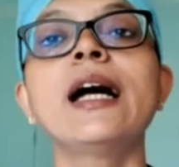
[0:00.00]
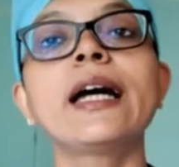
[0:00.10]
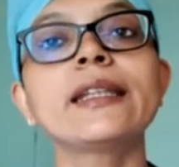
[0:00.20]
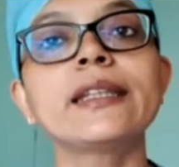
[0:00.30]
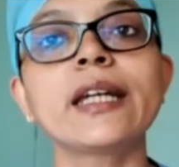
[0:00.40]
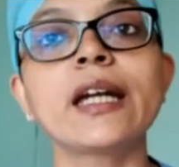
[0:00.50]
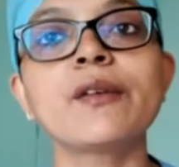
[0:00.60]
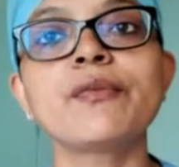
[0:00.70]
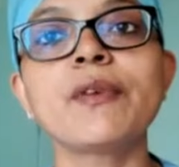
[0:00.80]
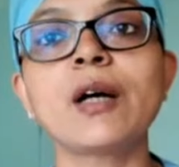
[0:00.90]
and they
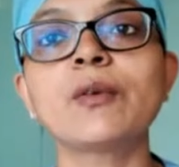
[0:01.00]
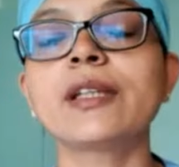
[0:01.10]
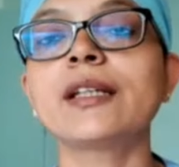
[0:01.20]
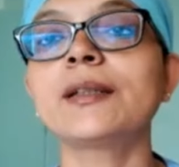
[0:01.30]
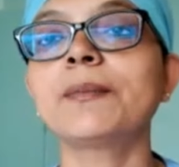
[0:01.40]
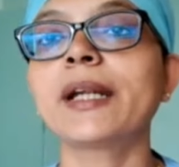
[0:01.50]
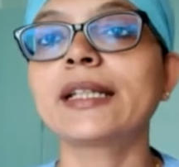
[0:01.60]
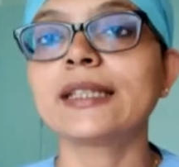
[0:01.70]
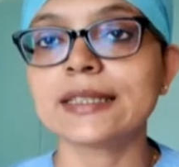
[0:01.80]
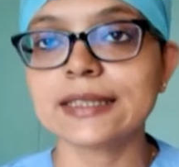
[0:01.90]
have found that the
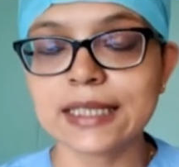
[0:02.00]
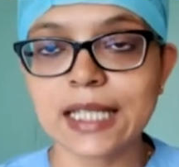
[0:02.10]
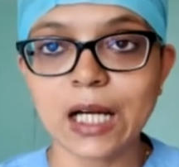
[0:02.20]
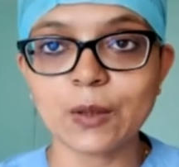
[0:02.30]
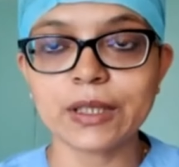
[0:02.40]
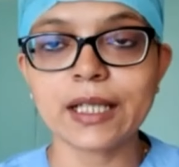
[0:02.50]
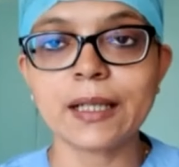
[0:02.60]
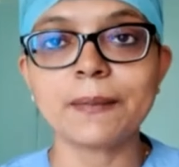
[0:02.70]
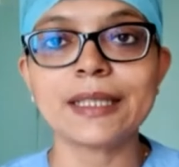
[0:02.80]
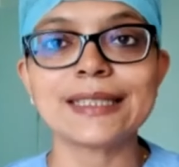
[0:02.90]
pregnancy outcome